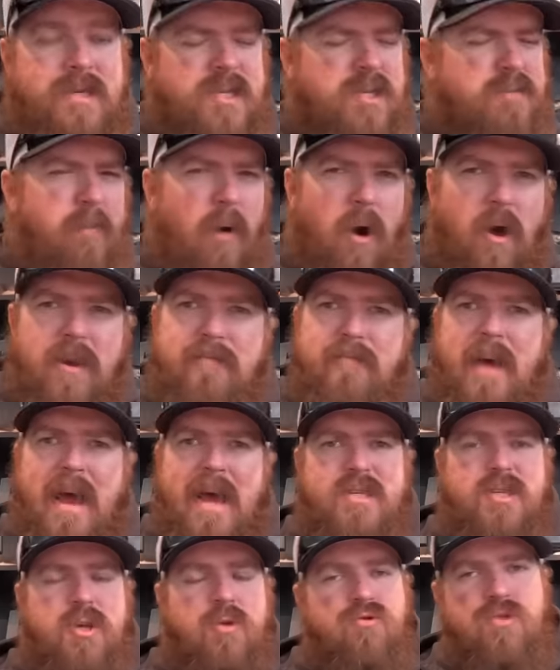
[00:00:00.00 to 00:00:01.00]
Spotted
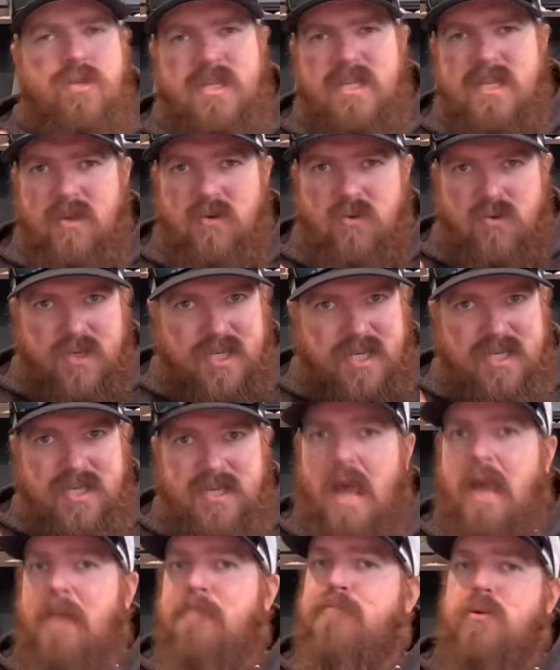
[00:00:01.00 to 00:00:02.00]
bass are just little
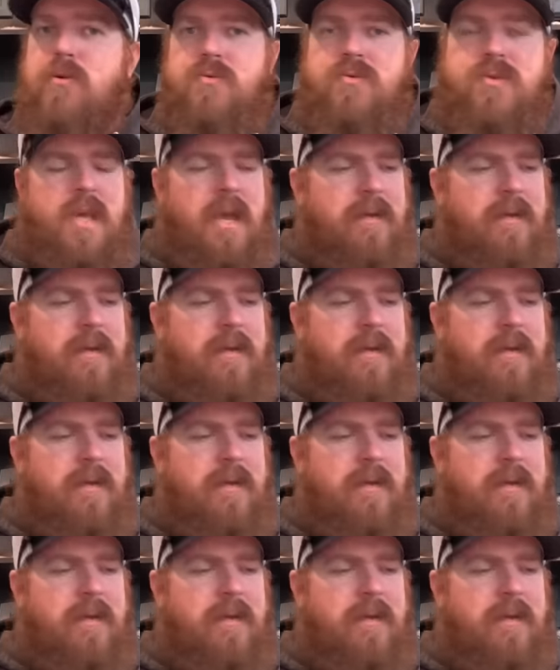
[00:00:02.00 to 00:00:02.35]
snipers.